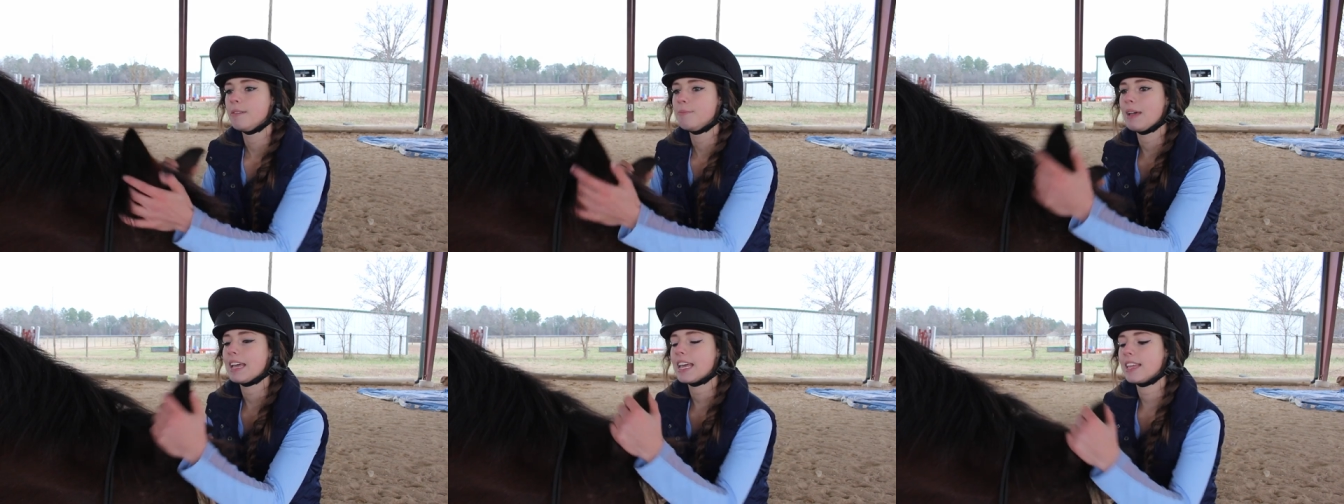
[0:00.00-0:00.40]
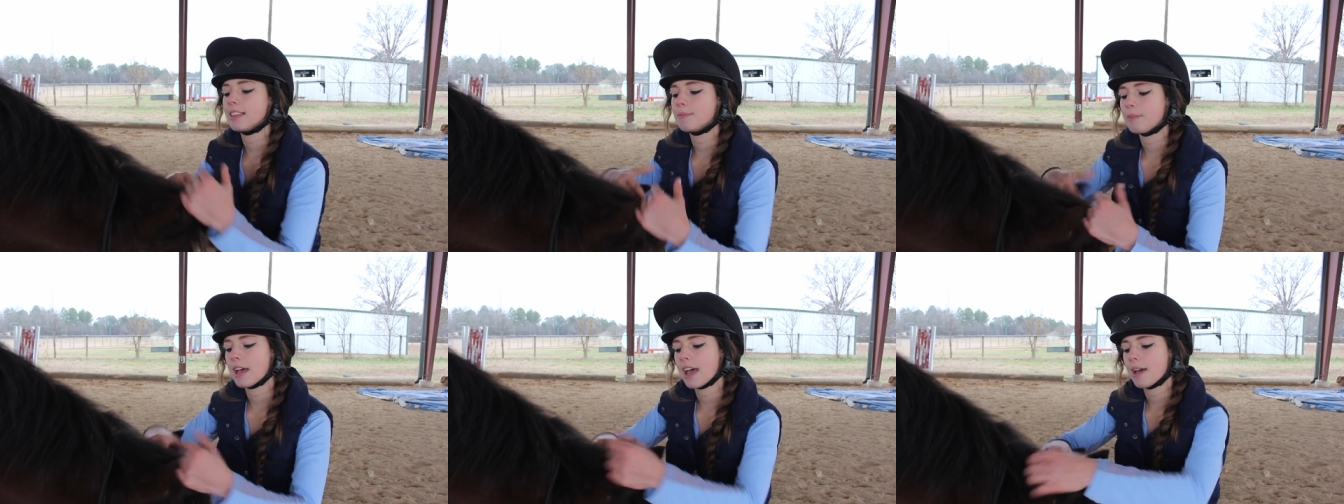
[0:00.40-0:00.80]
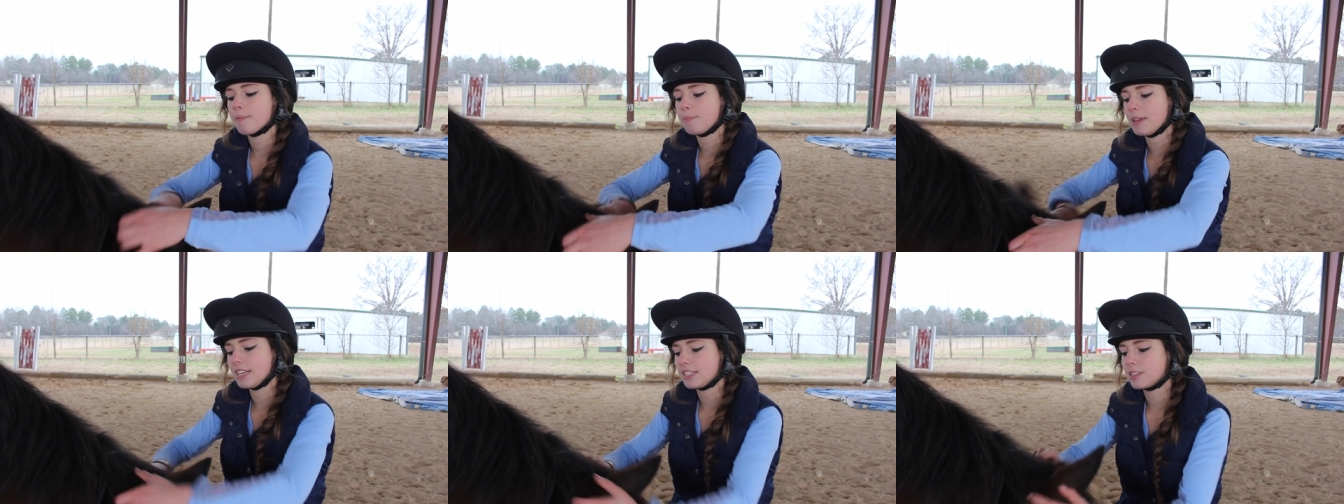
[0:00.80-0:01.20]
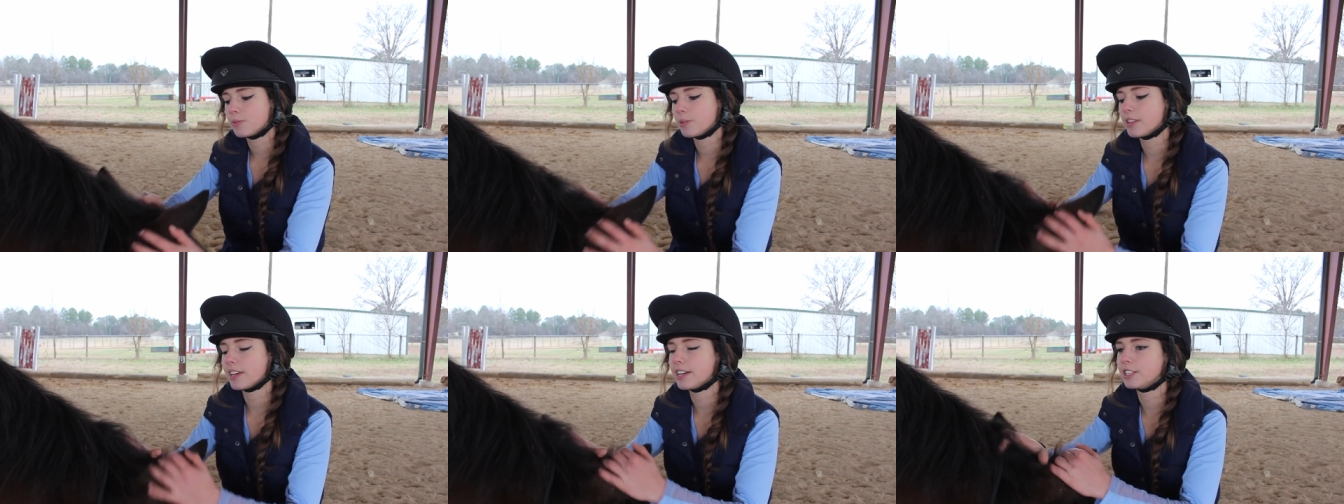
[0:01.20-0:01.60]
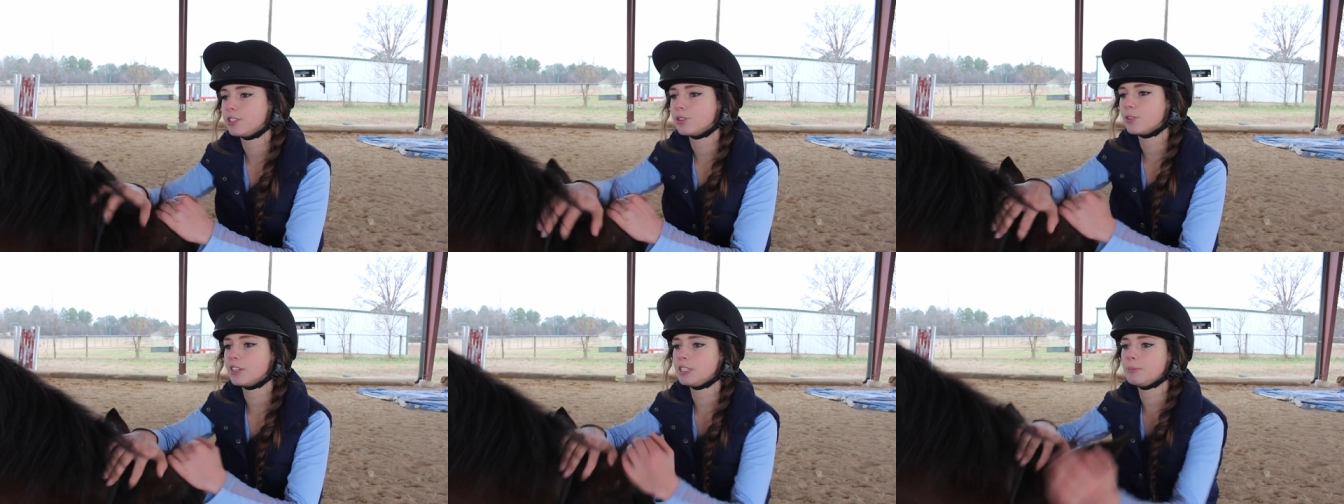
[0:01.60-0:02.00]
making them happy so where they
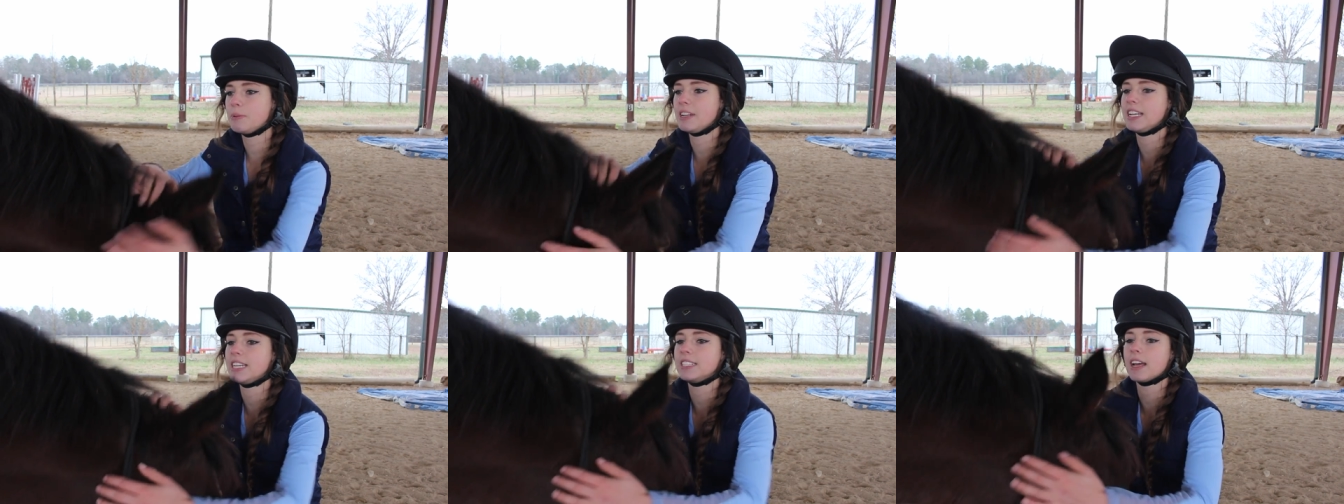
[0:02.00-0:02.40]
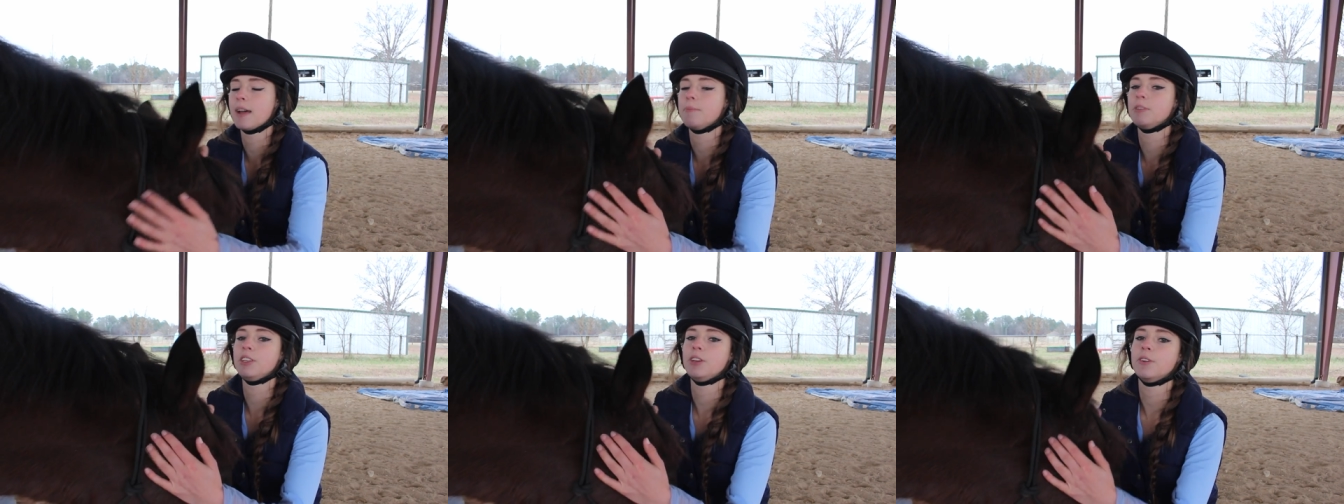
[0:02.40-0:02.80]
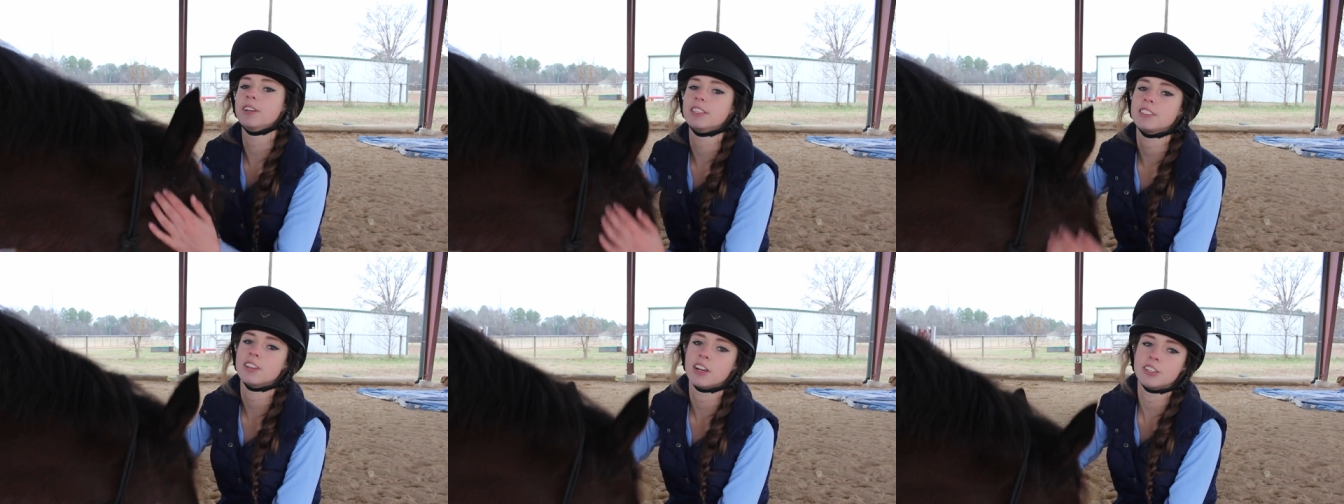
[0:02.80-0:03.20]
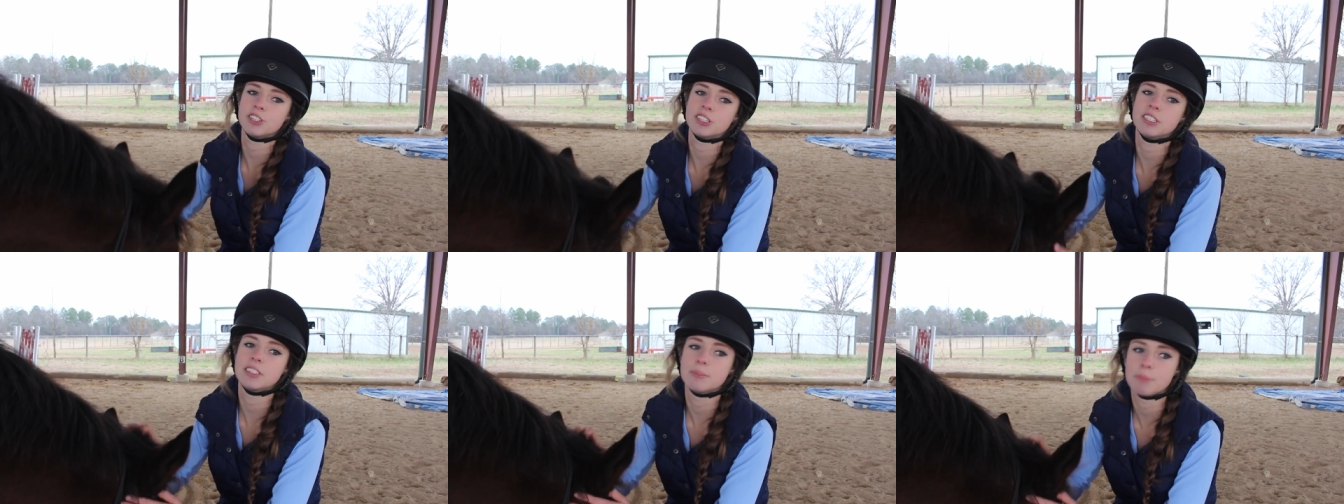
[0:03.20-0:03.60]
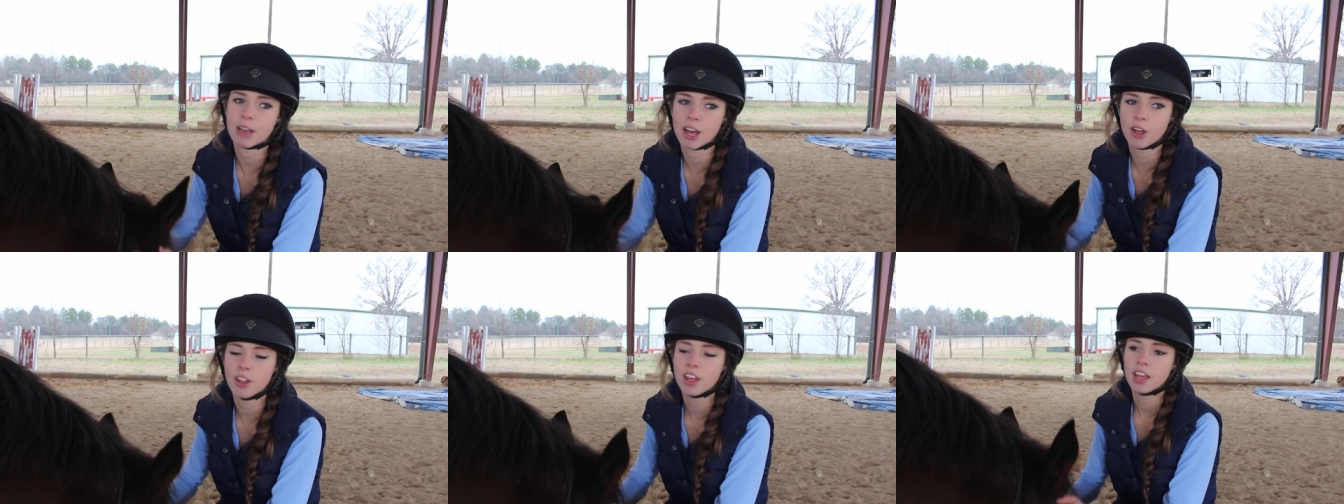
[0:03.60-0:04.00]
enjoy spending time with you and it's not just
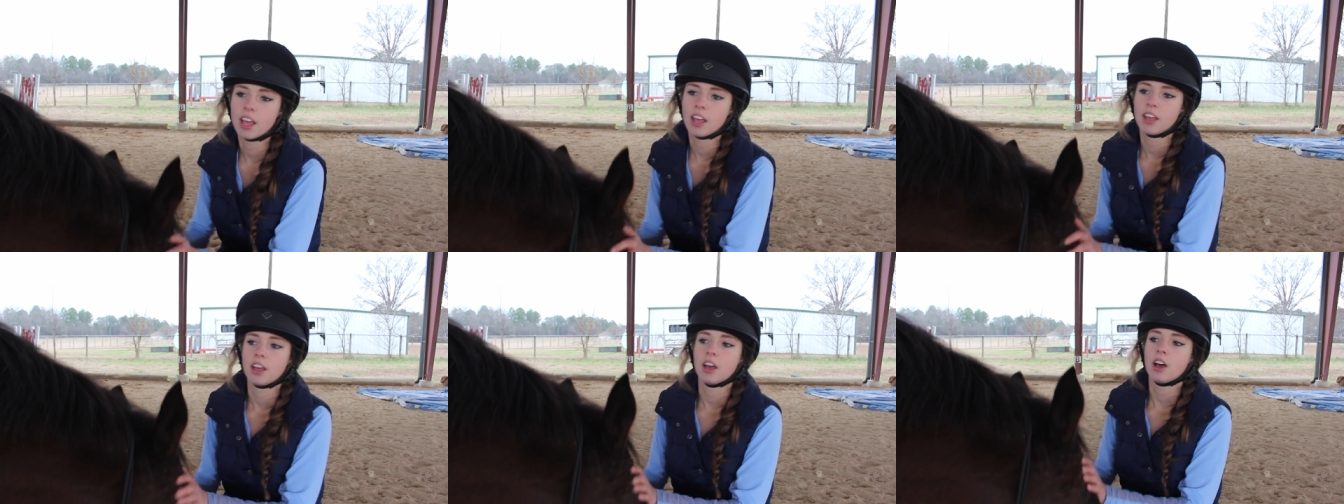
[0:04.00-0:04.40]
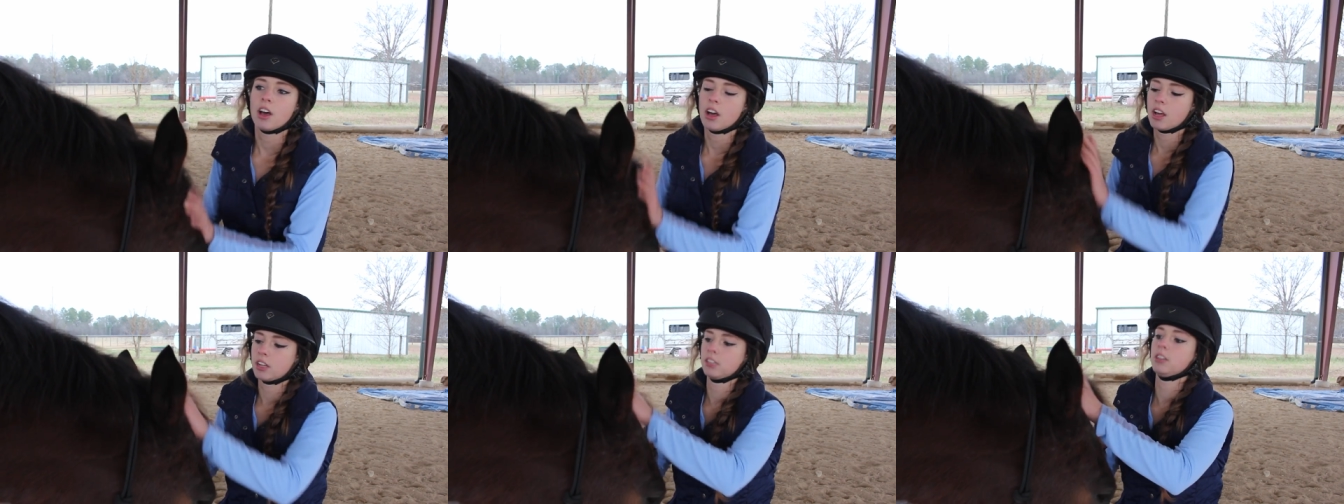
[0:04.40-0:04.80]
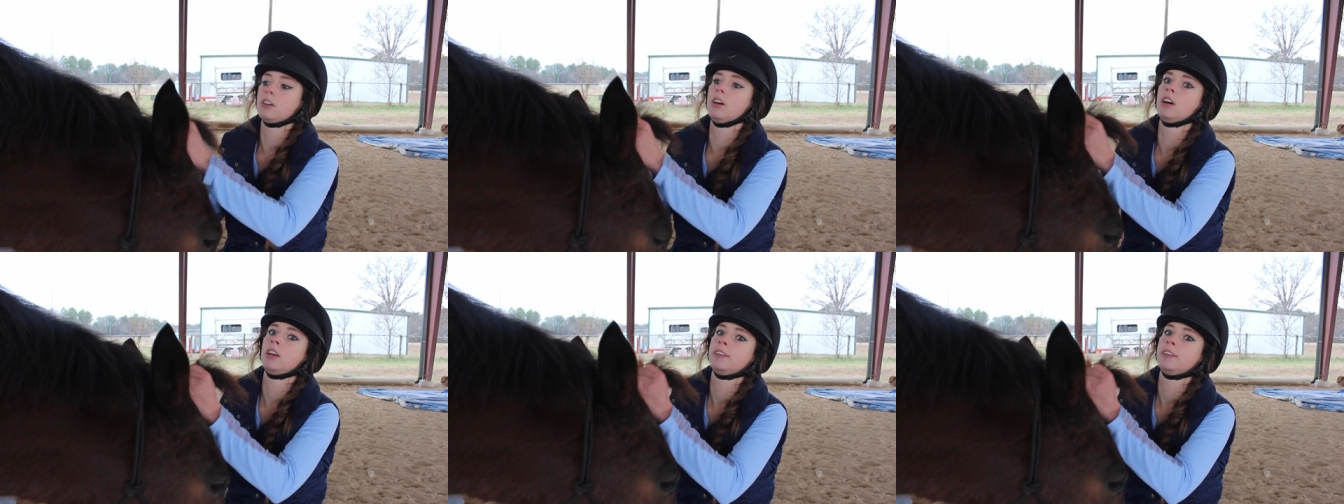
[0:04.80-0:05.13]
about oh,